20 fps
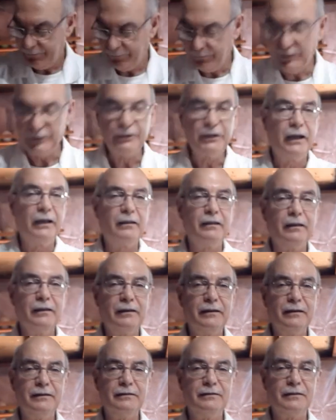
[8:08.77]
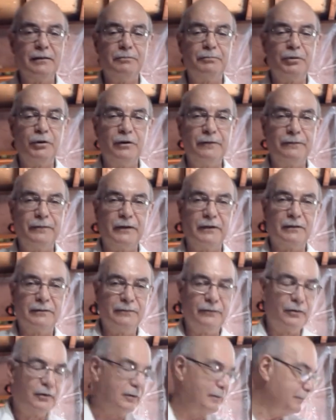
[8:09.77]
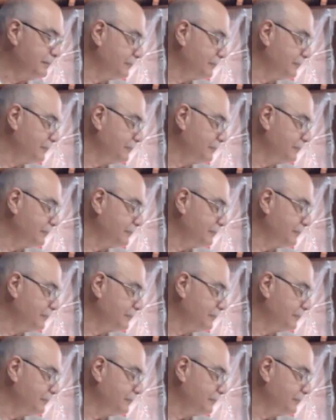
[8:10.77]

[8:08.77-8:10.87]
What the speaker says: which I think is perfect for